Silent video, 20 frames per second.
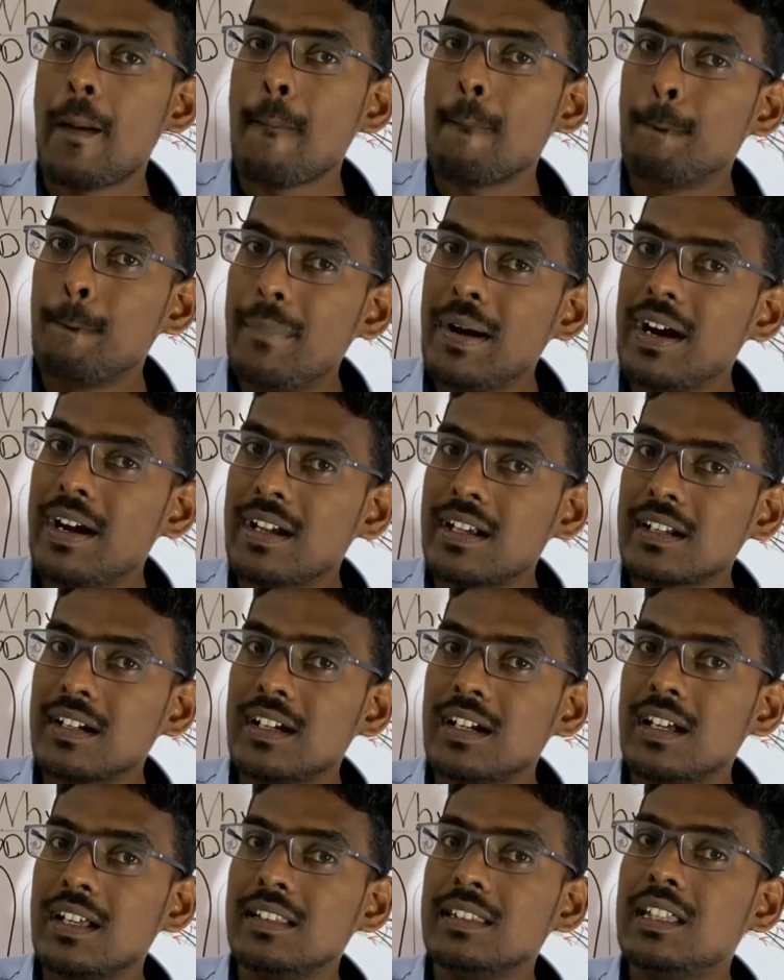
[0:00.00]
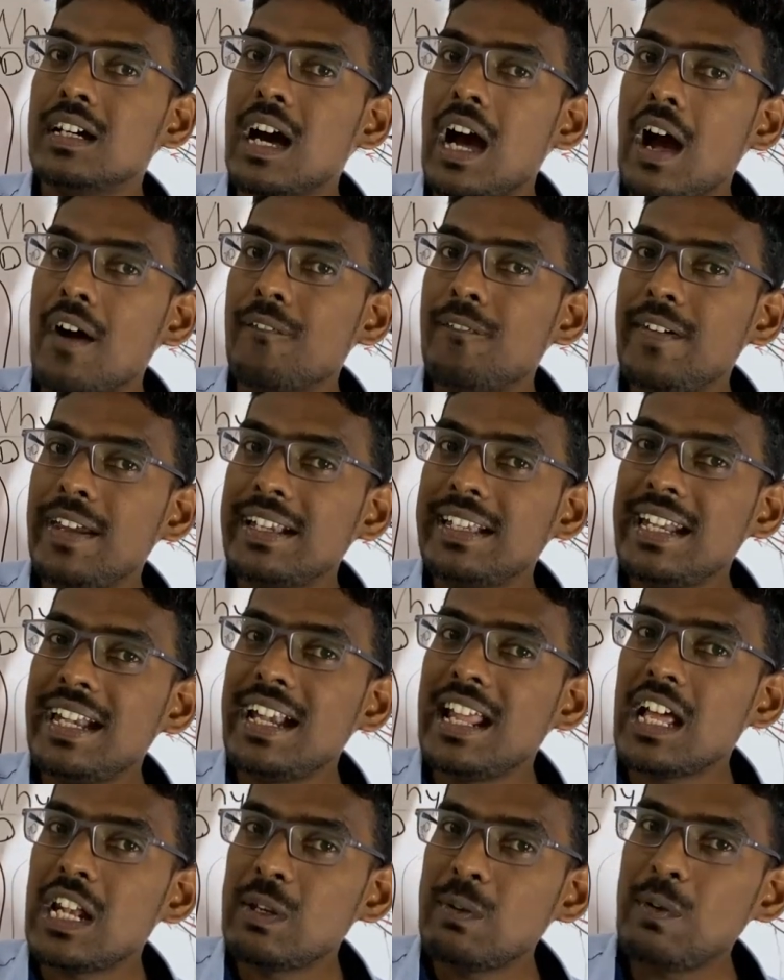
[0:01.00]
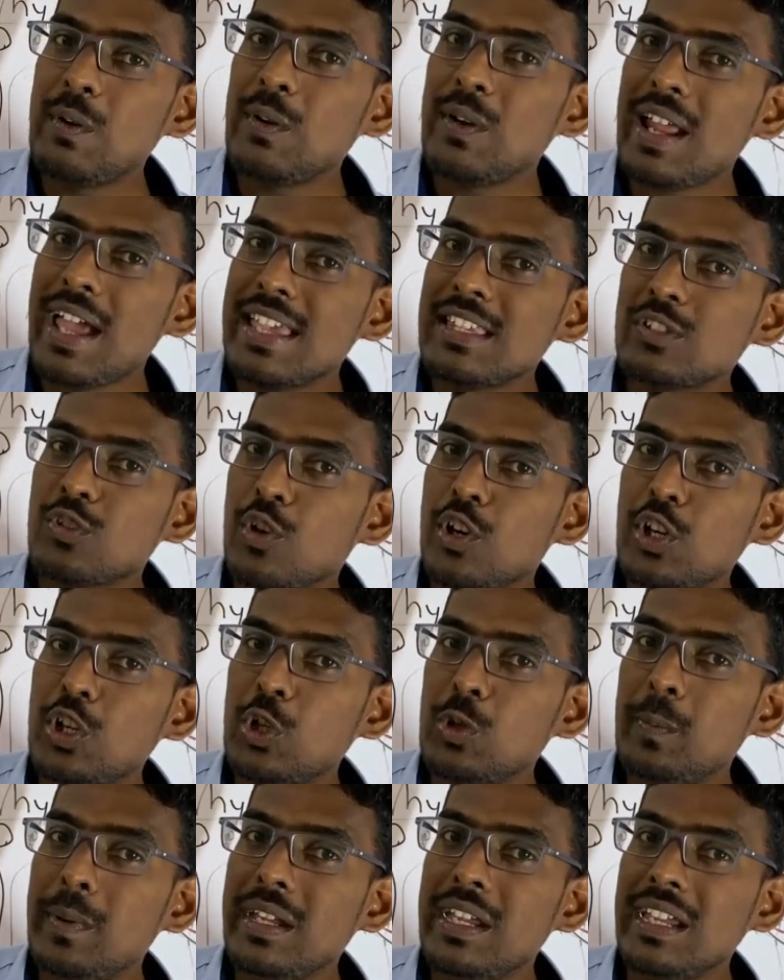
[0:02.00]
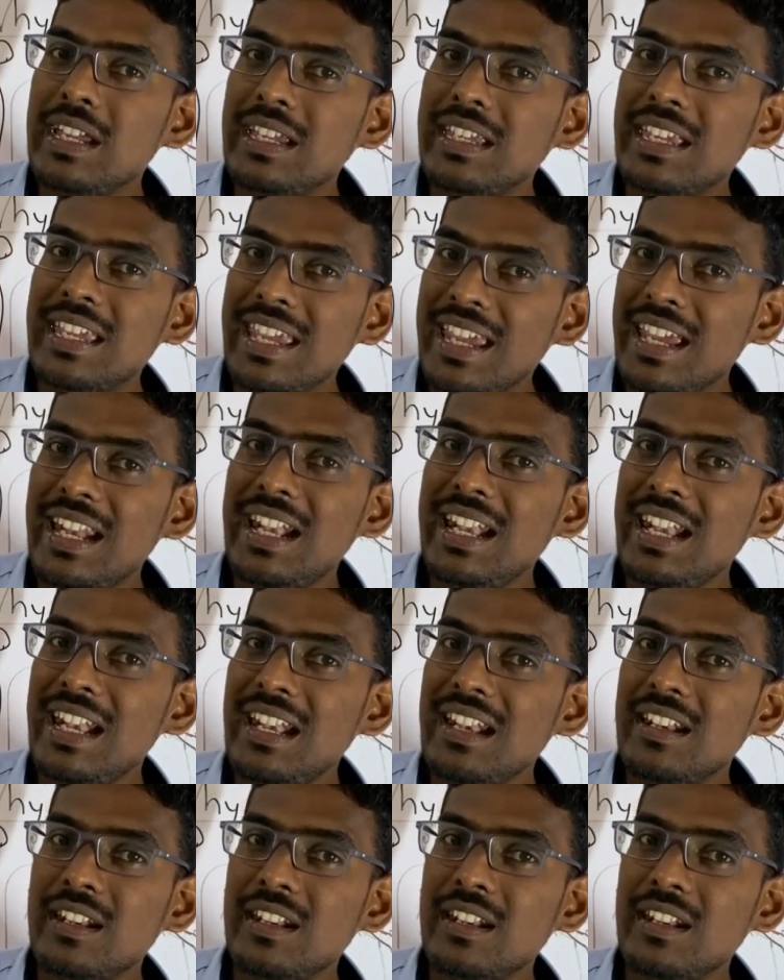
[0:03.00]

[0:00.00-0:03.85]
but the affected alveoli is going to be heal?